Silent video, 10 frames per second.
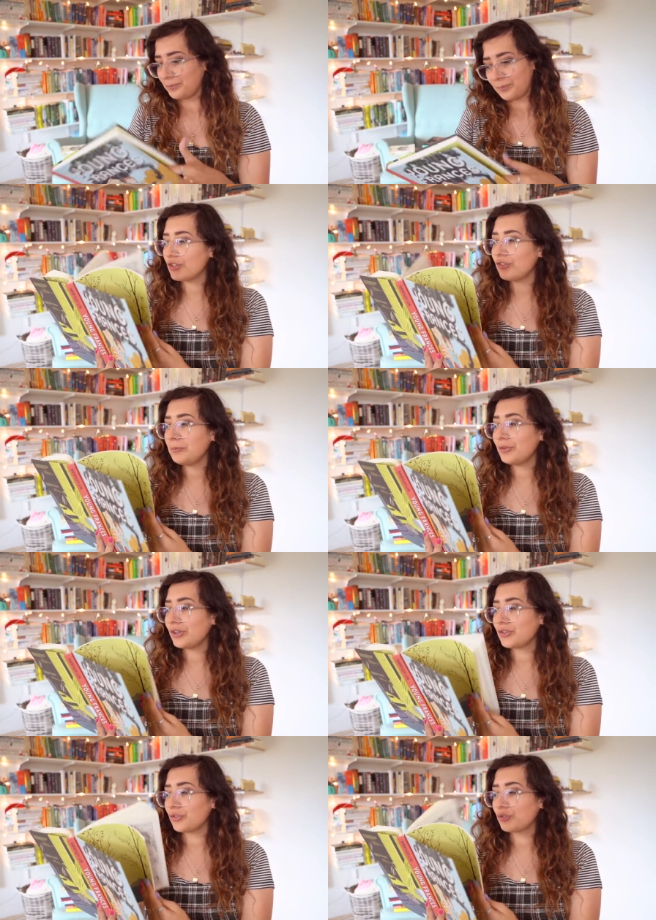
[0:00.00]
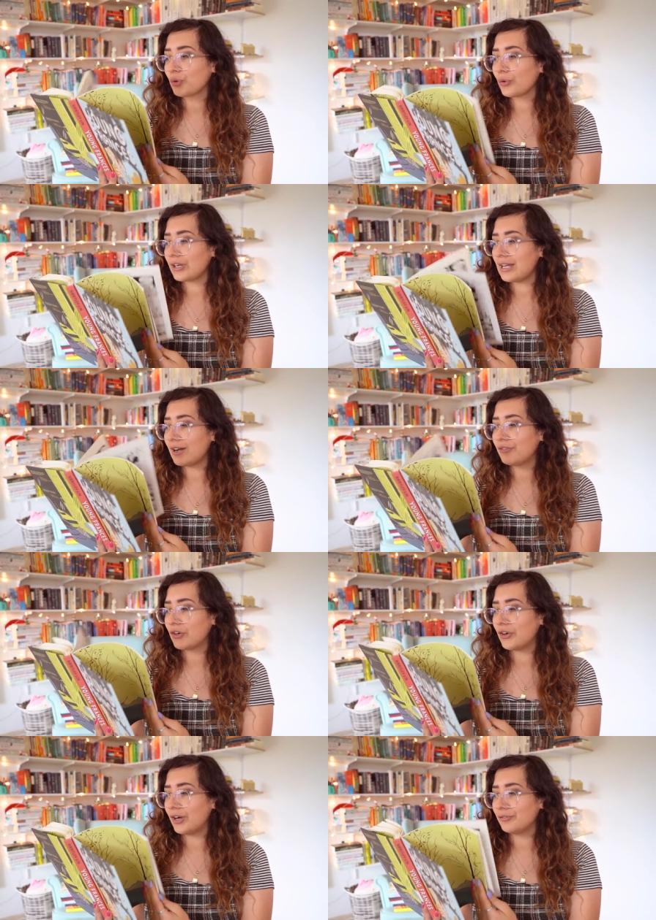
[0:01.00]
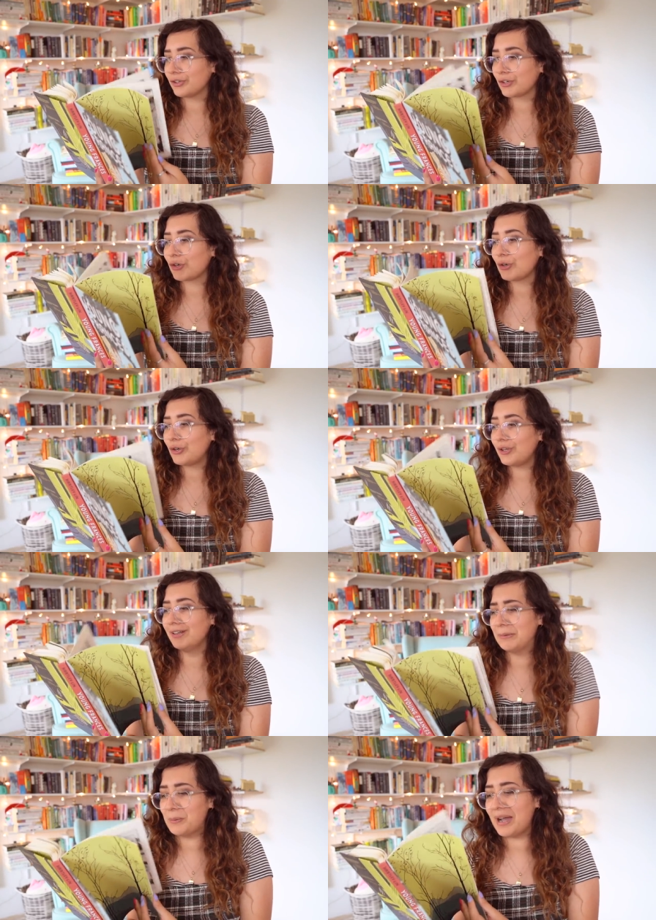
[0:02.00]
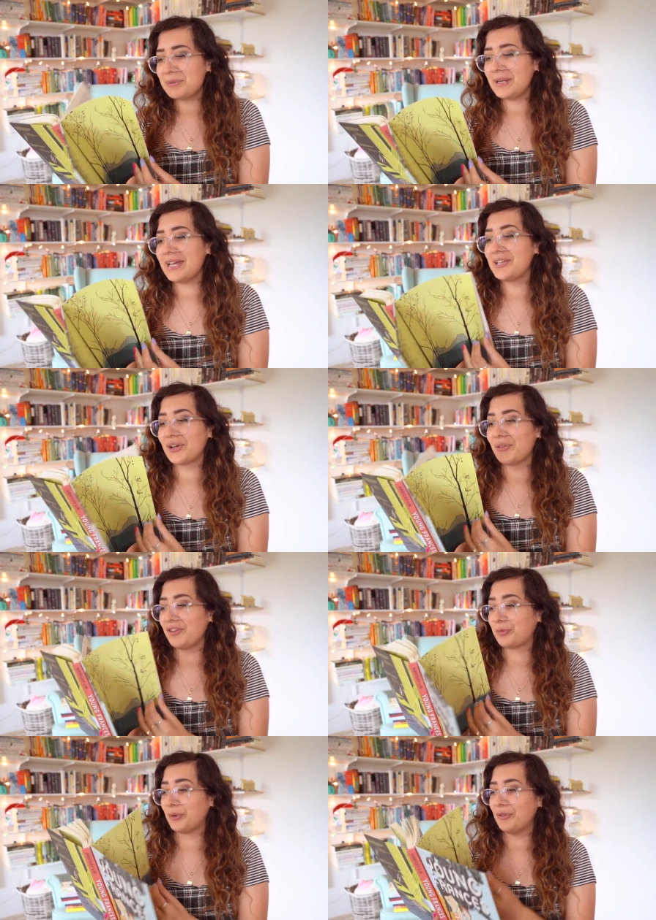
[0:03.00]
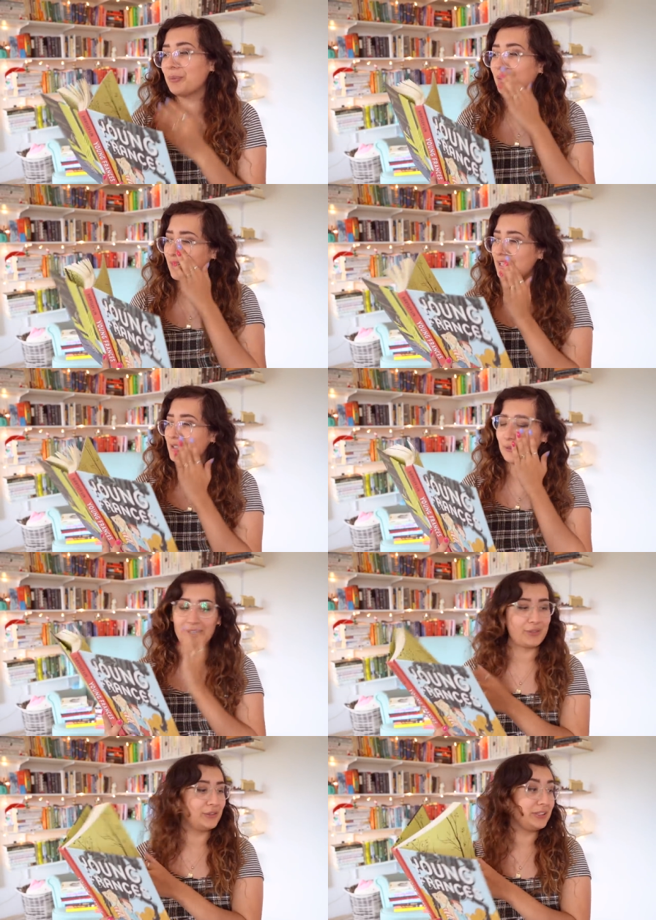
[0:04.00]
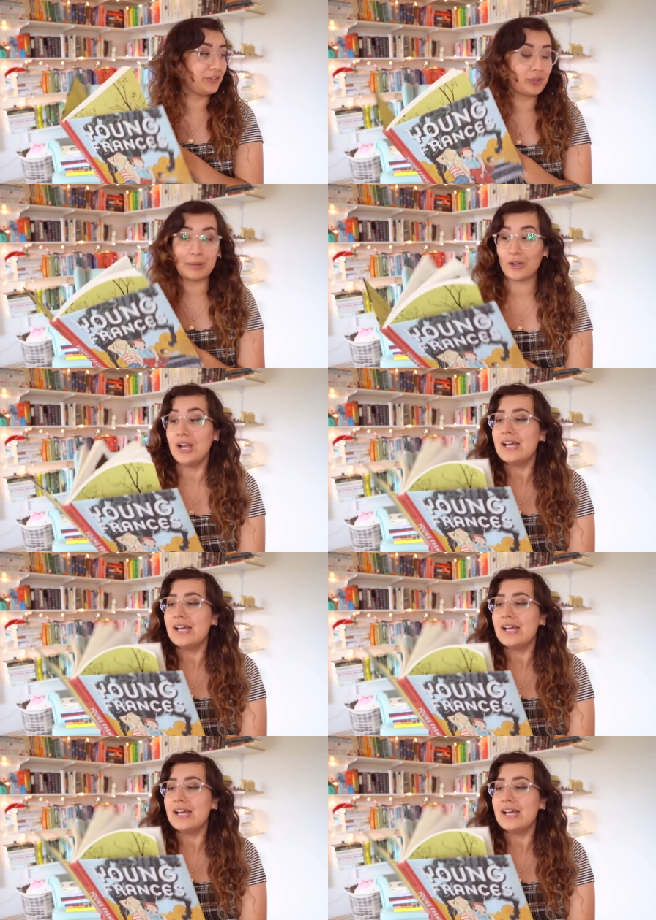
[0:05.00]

Just seems like the story of a of a girl. Why do we end on this one? The one I know like the least about.